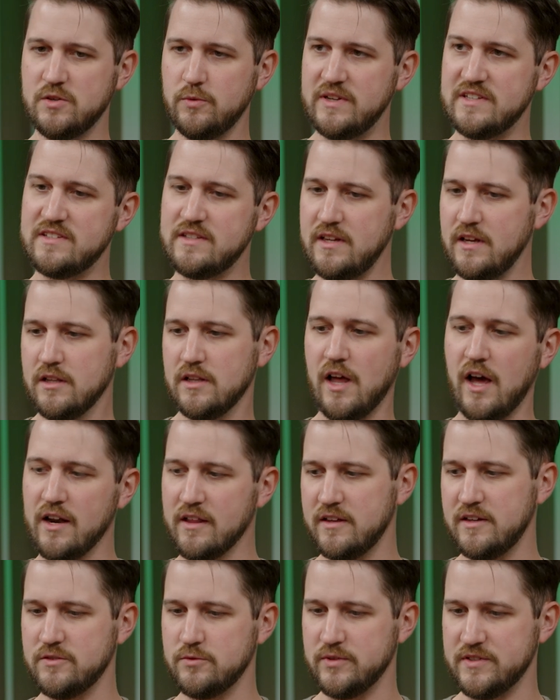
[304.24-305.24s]
see a lot of
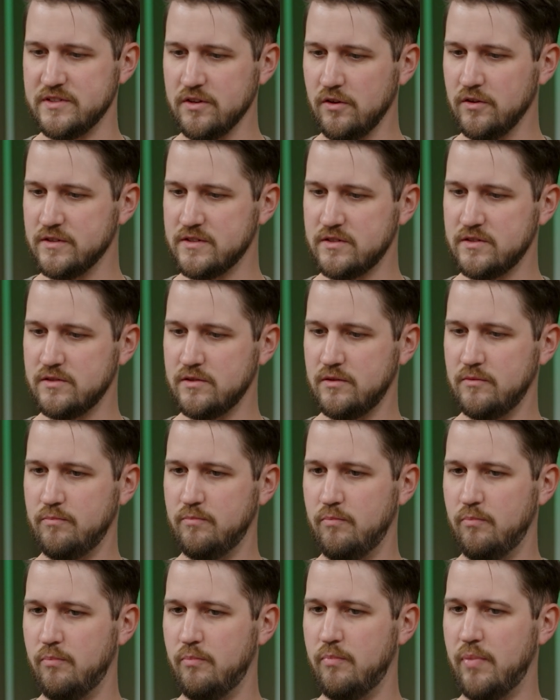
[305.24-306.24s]
these results
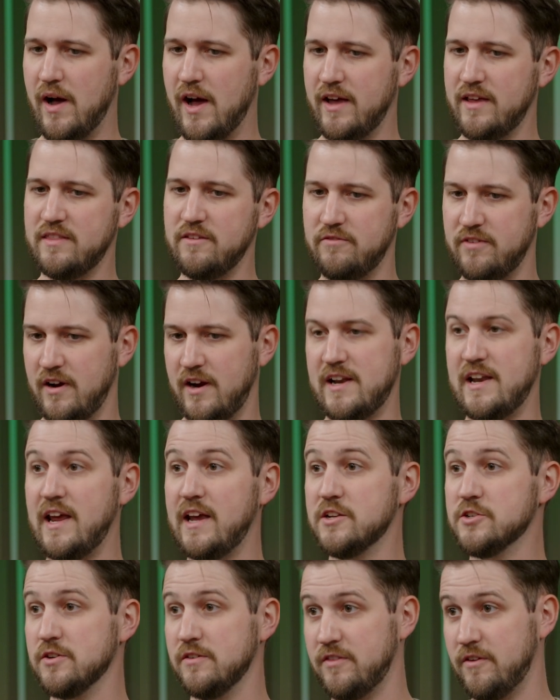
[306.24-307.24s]
by the very
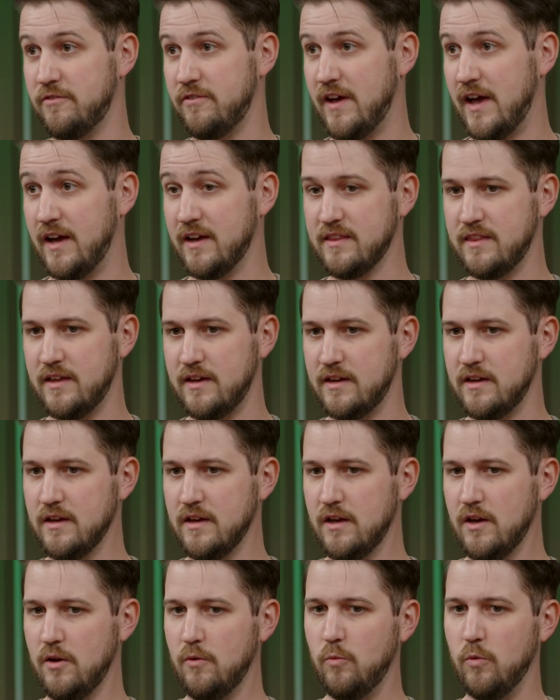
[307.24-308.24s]
nature of the fact that
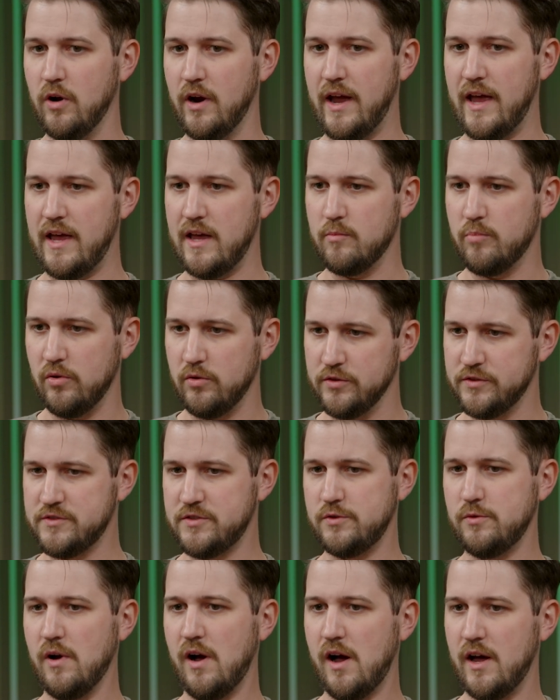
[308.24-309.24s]
we're able
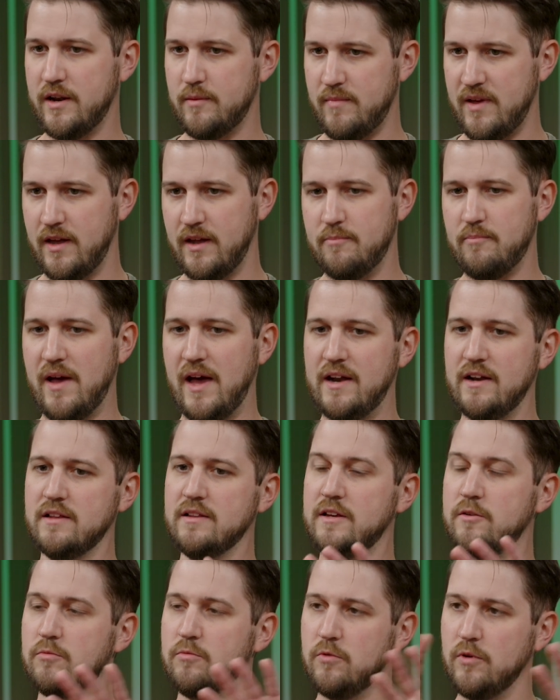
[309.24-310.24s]
to automatically
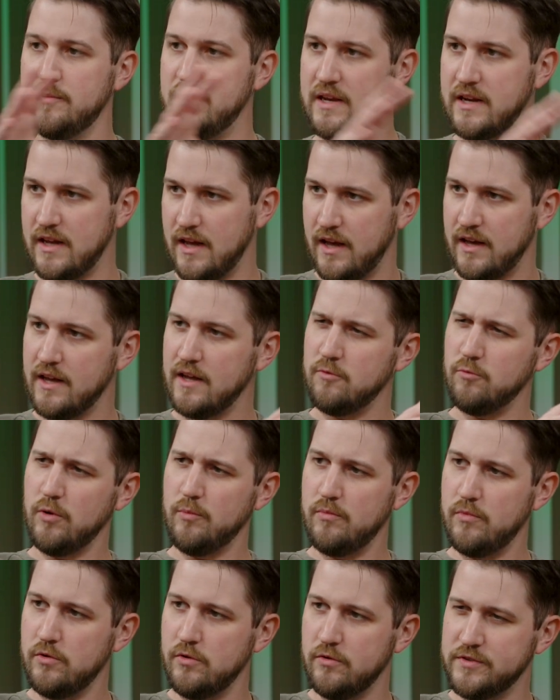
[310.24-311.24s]
remediate and
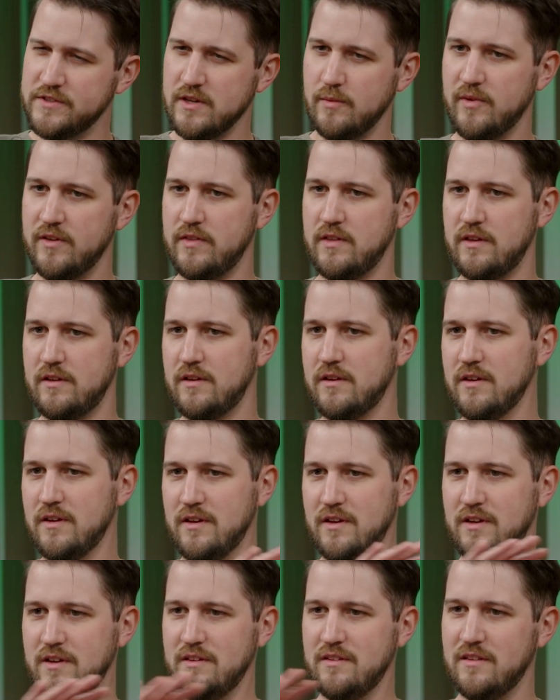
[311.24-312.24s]
remove some of the
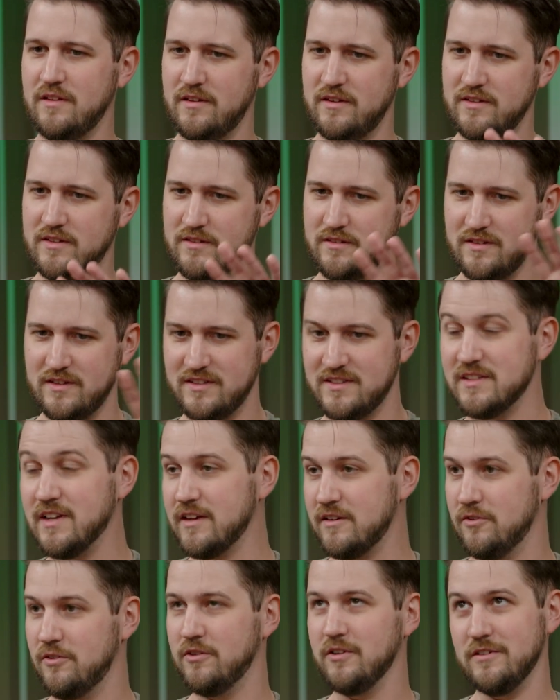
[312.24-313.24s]

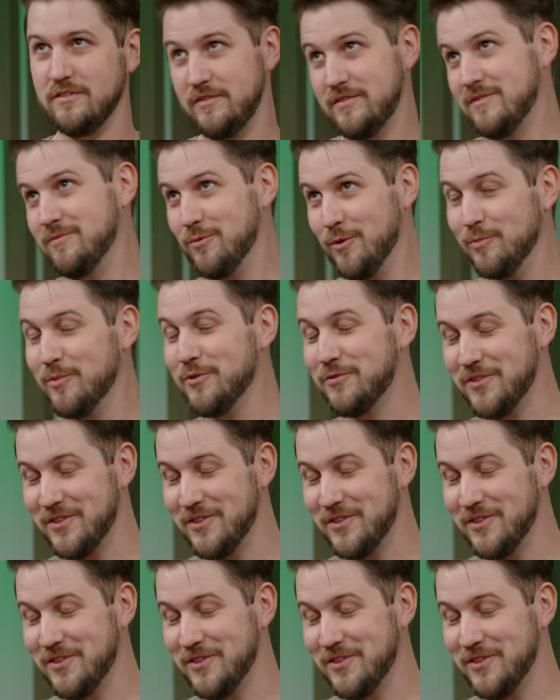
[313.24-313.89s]
signal, or remove the